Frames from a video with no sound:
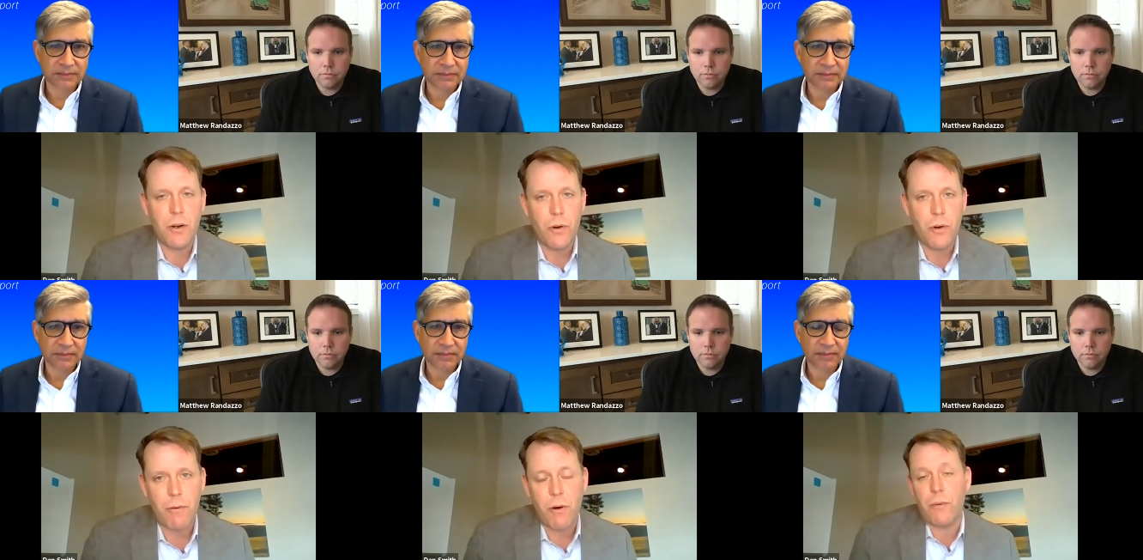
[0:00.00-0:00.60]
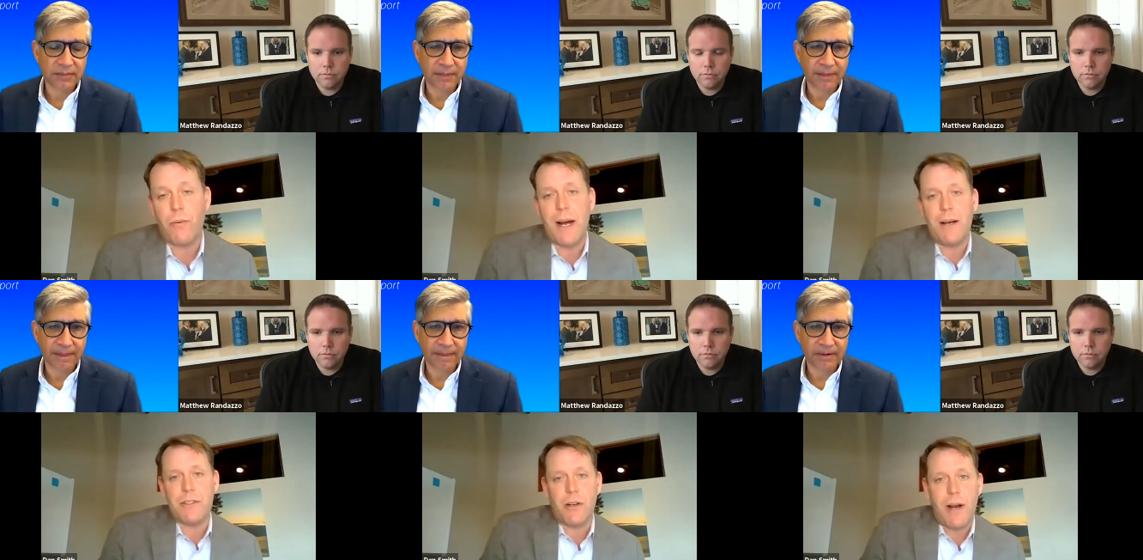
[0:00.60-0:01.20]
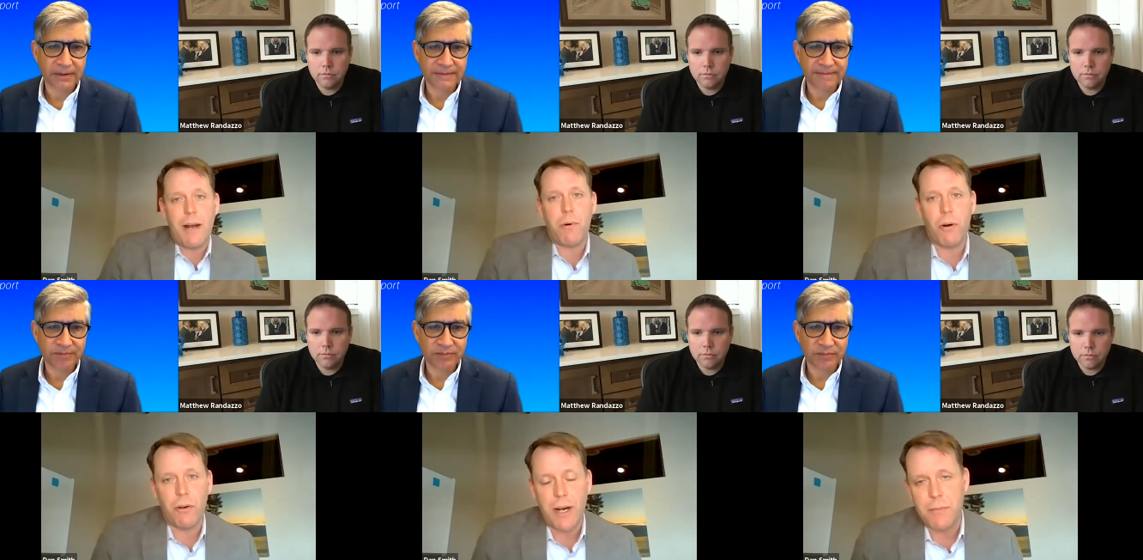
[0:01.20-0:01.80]
Speaker 1: grant rounds and grant
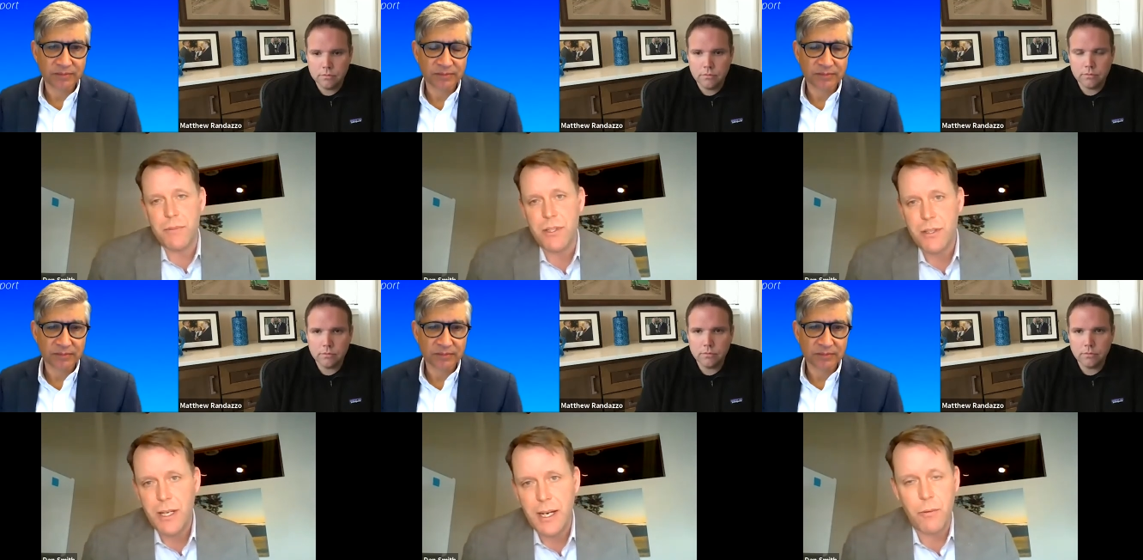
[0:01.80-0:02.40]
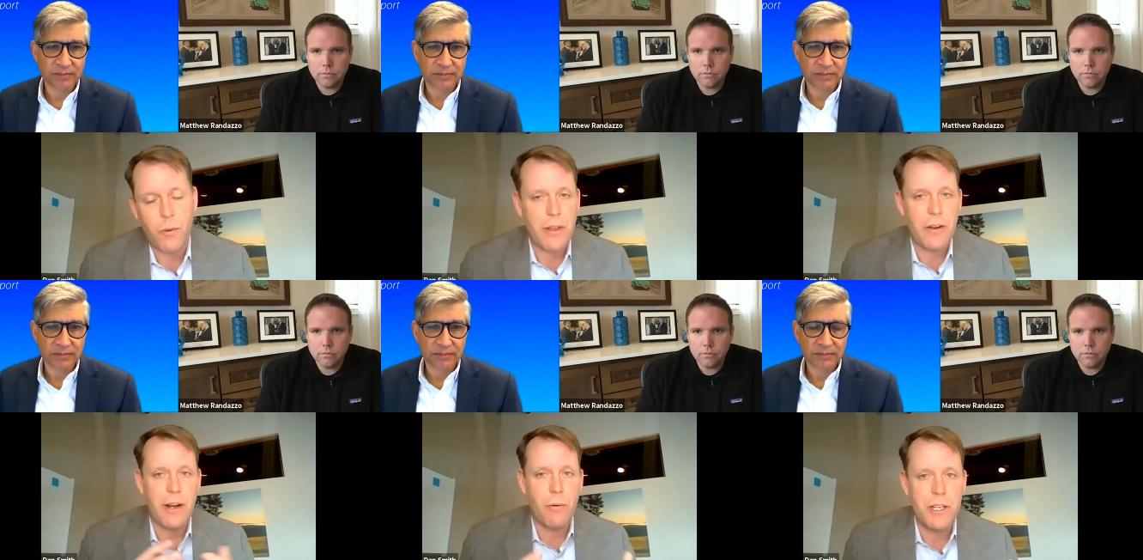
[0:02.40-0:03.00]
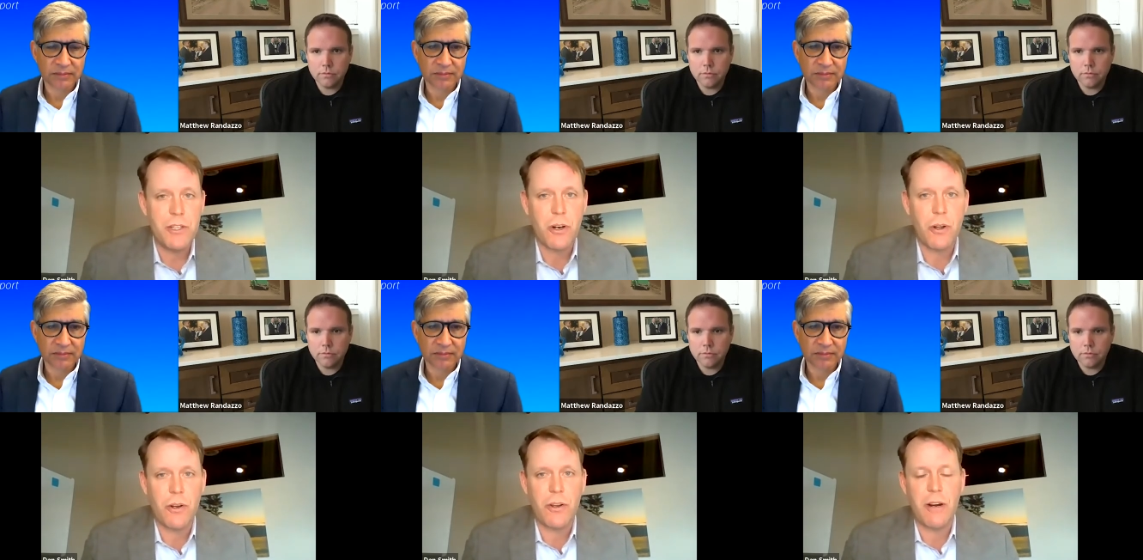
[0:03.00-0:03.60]
programs, whether they're
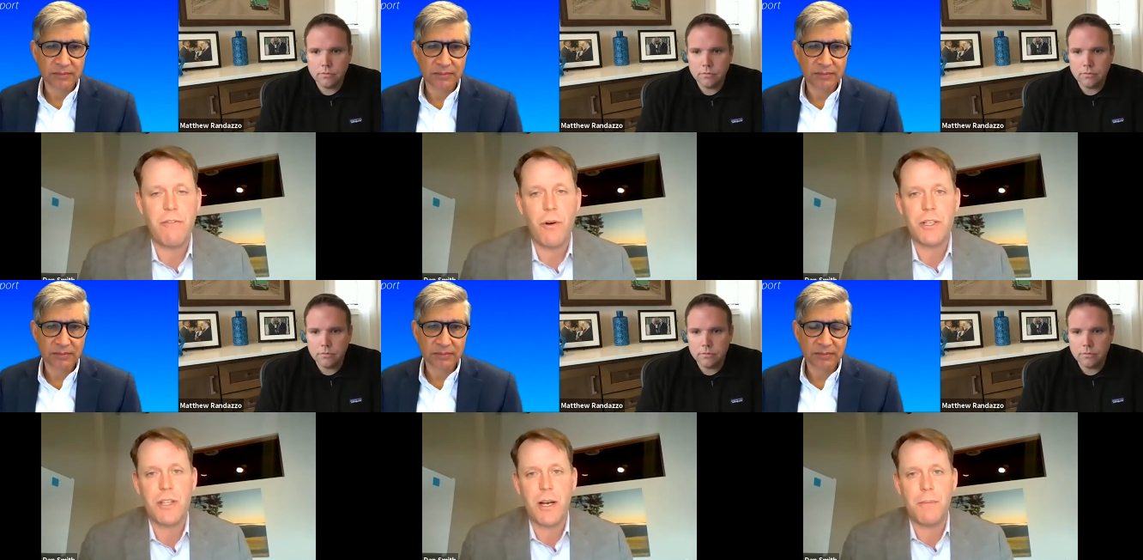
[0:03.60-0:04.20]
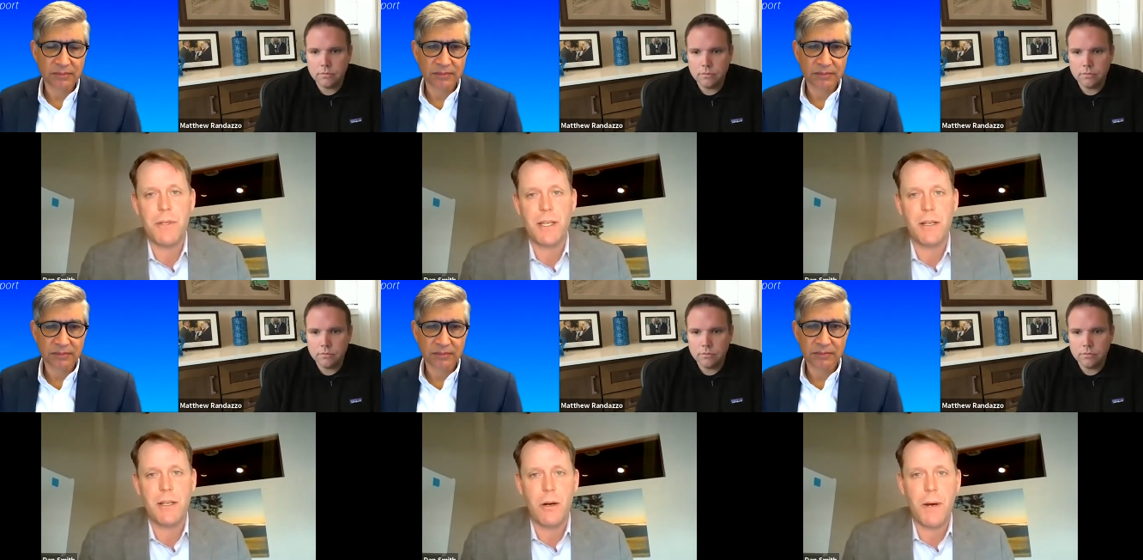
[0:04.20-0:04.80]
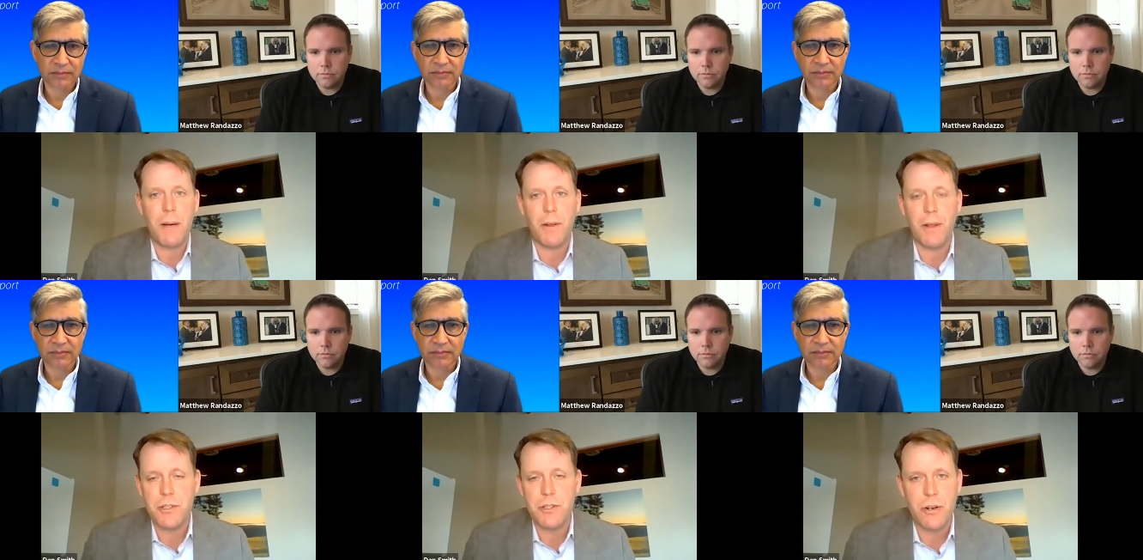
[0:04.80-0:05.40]
regional or they're focused on a particular
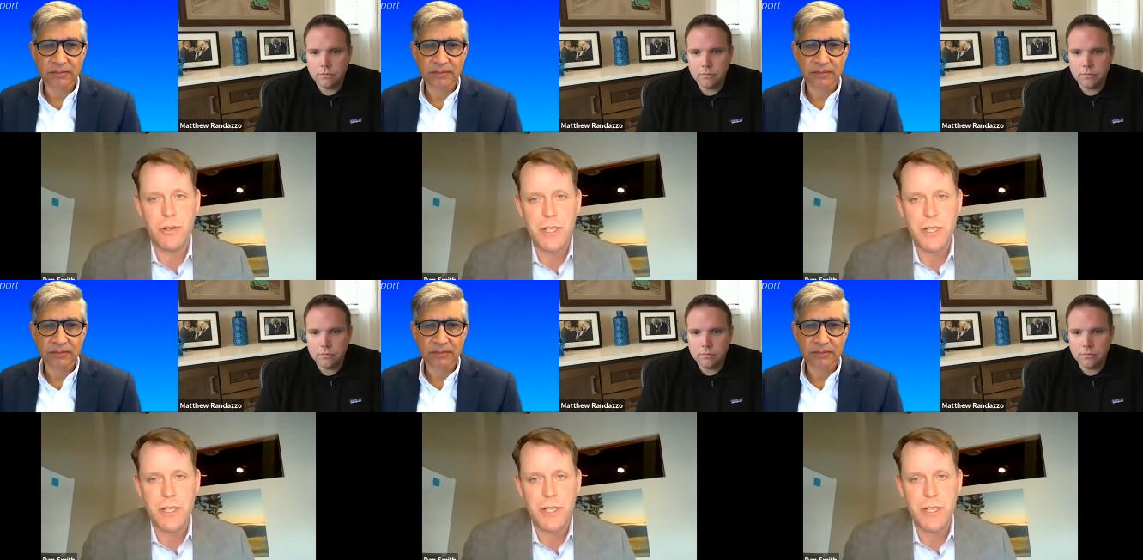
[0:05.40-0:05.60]
population or